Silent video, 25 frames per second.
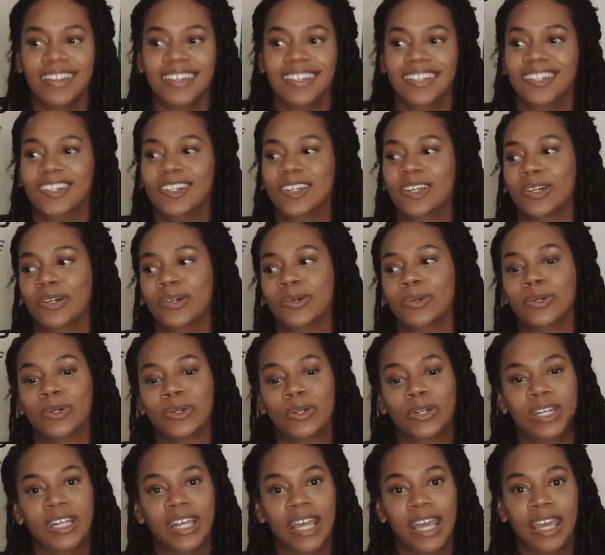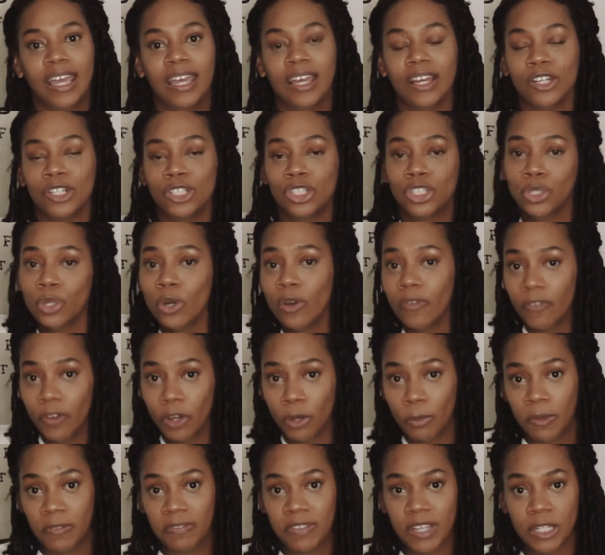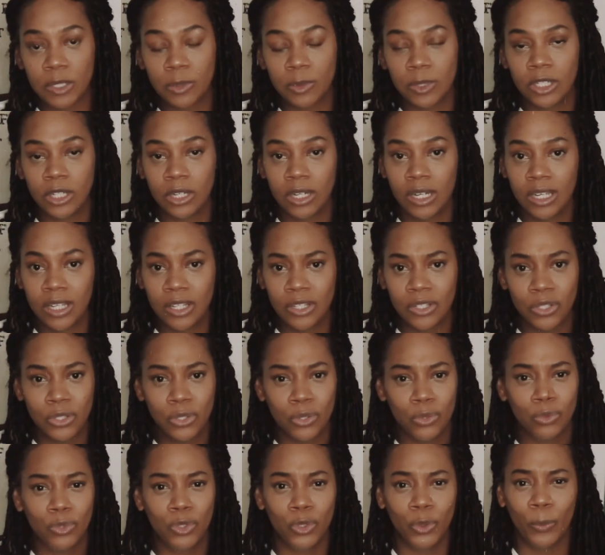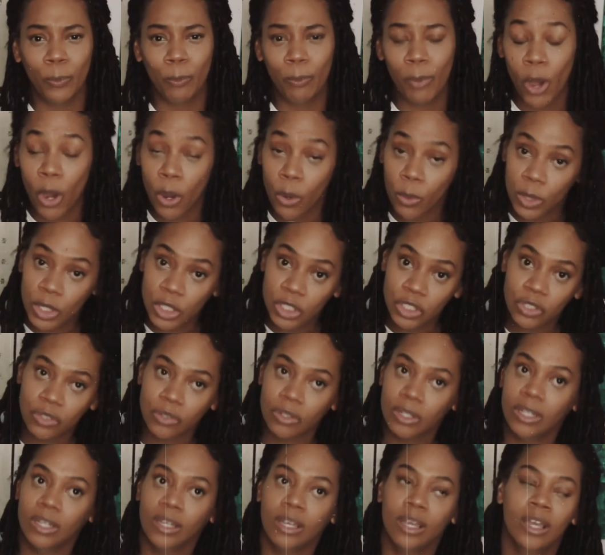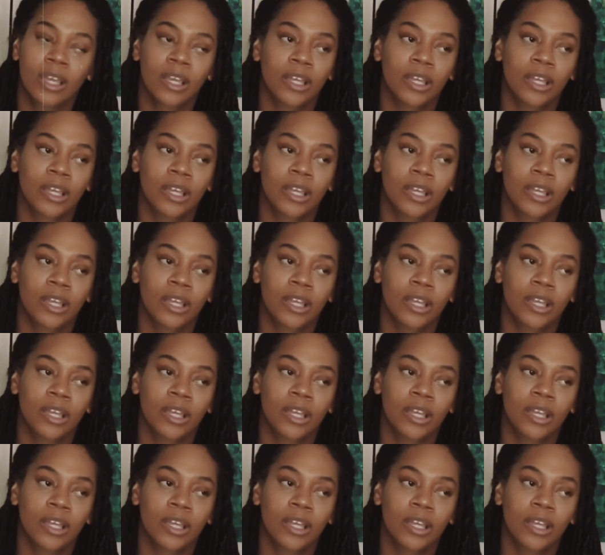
you know, create a short film if that's what you're into, do poetry,